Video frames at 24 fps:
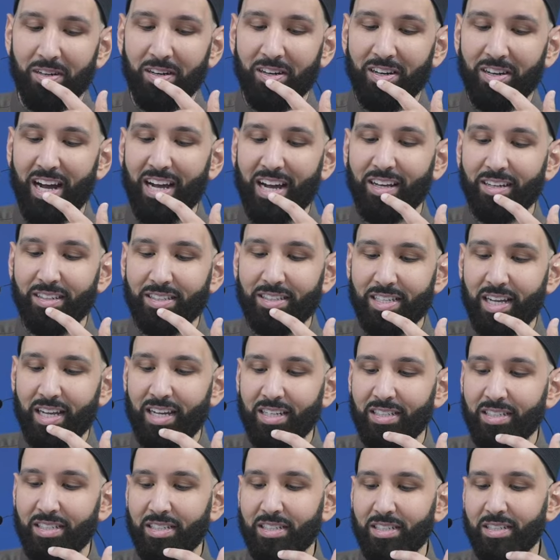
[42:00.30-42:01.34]
Harakl
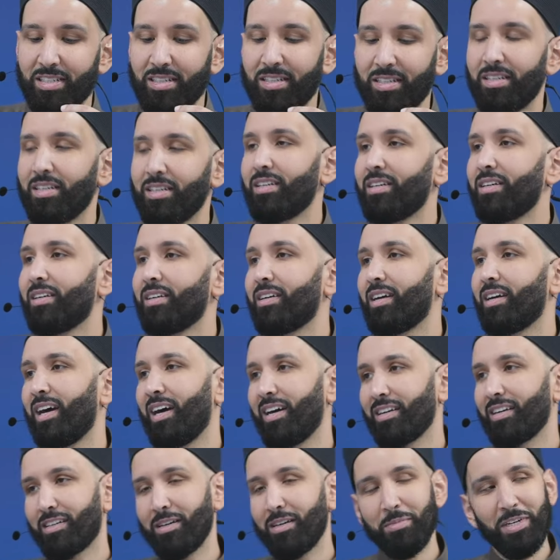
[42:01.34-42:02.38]
says,
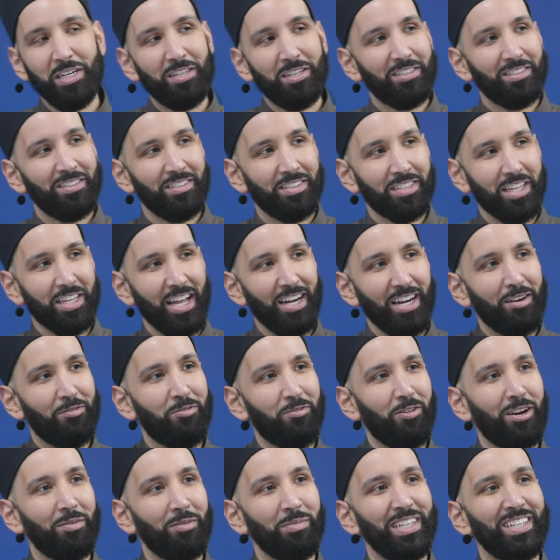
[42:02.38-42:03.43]
come here, stand in
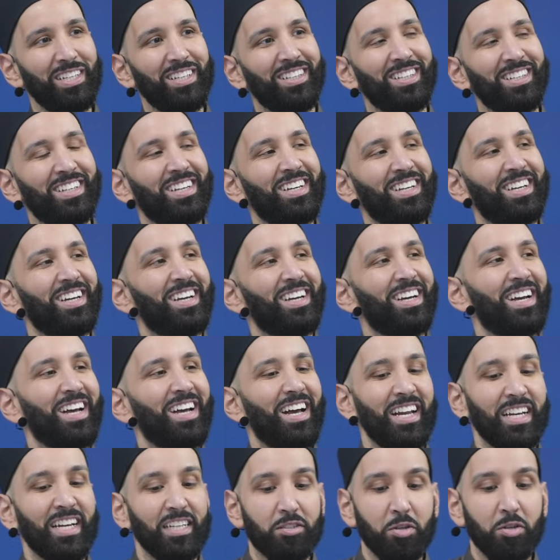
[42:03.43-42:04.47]
front of me.
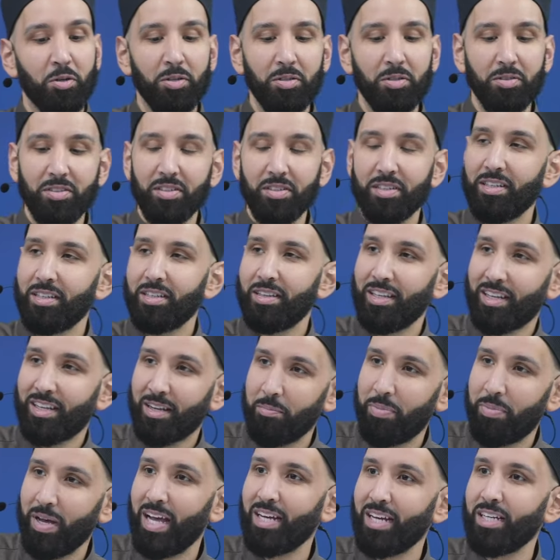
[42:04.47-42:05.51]
And he told the
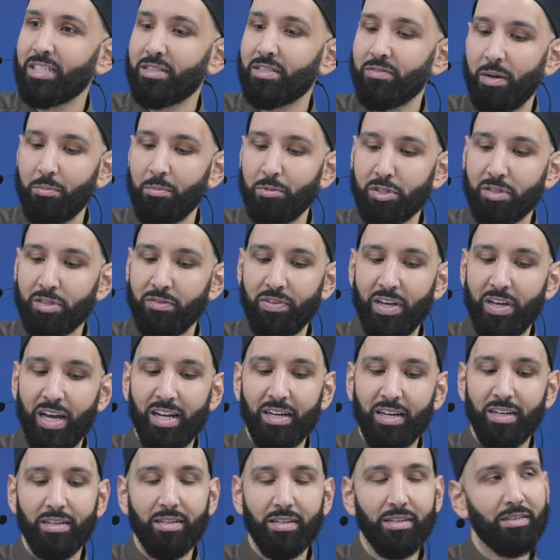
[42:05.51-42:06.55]
companions of Abu
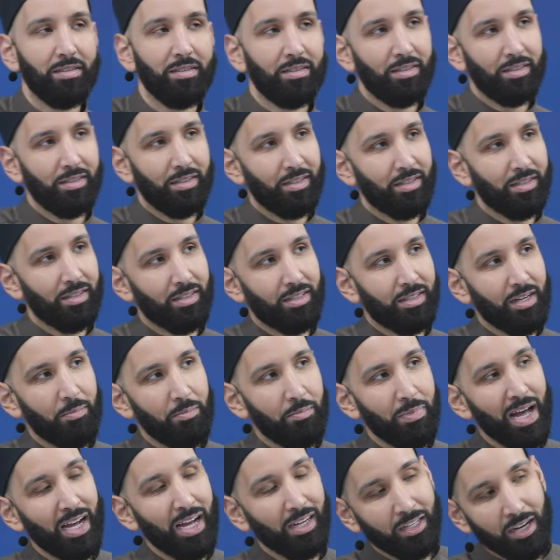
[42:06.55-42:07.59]
Sufyan, come
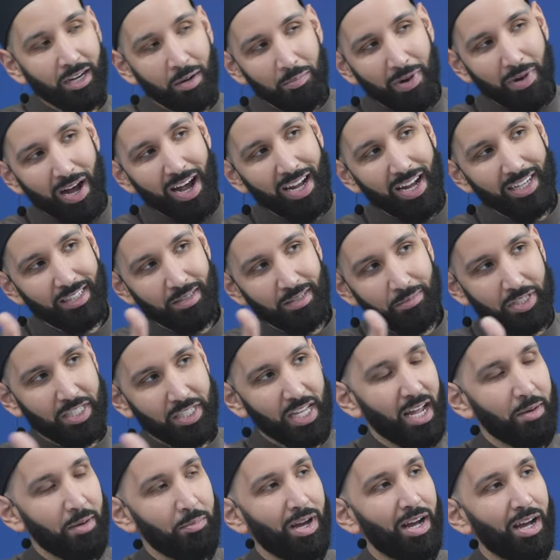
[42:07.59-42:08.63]
back, come behind him,
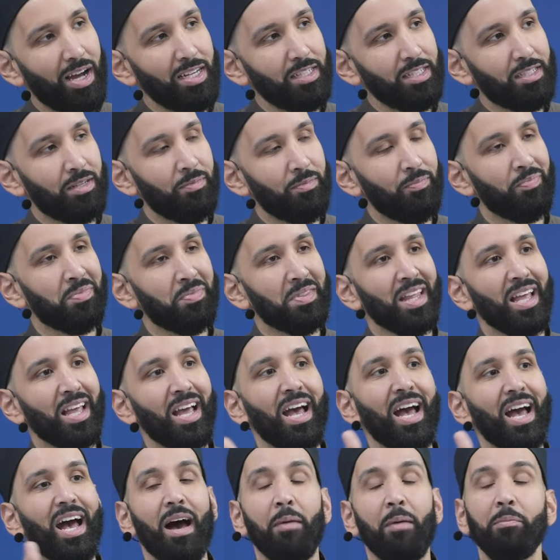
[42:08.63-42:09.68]
stand behind him.
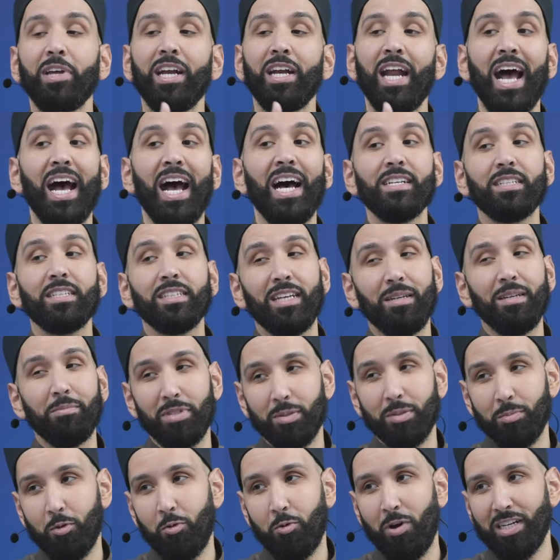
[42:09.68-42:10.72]
I'm going to ask him
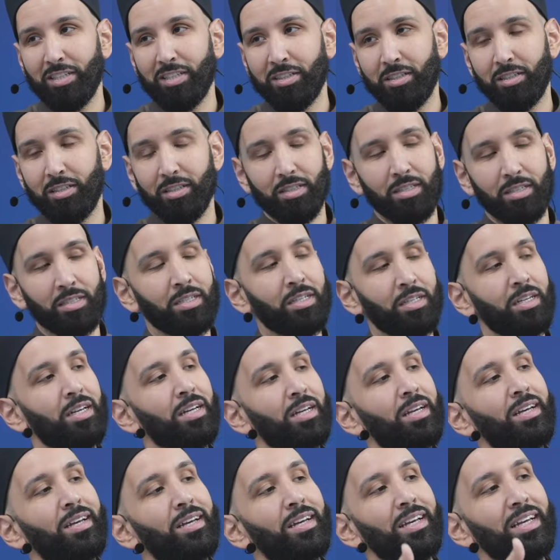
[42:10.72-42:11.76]
some questions.
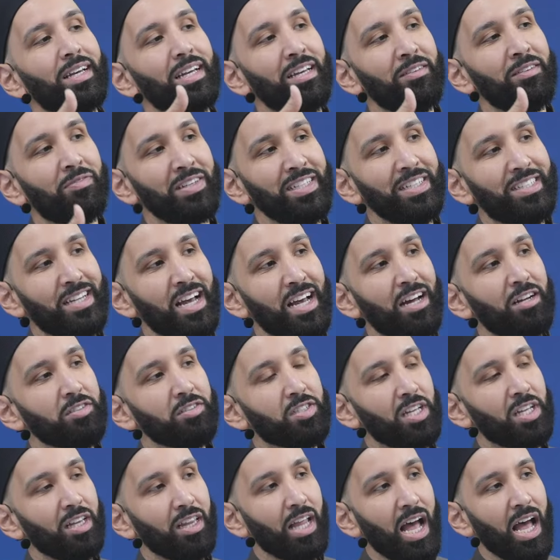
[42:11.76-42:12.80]
If he
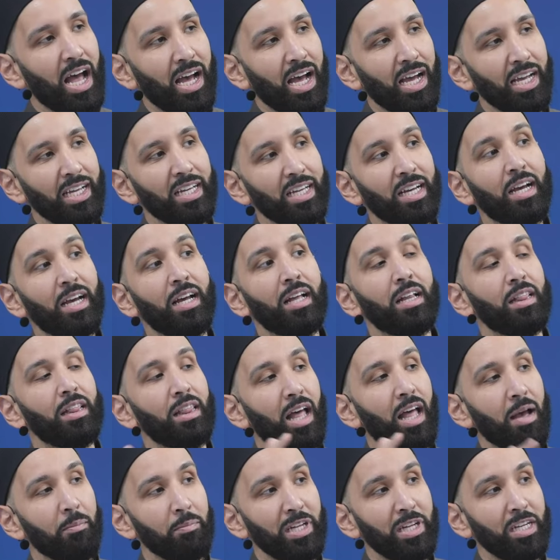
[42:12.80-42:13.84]
tells a lie,
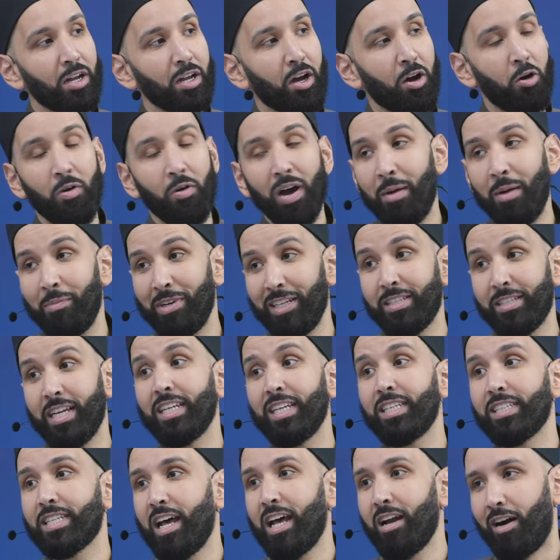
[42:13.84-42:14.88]
let me know, I'm going to
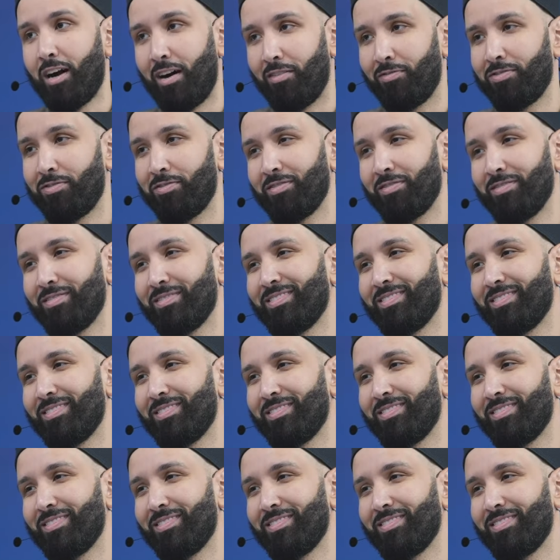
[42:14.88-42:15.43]
take his head off.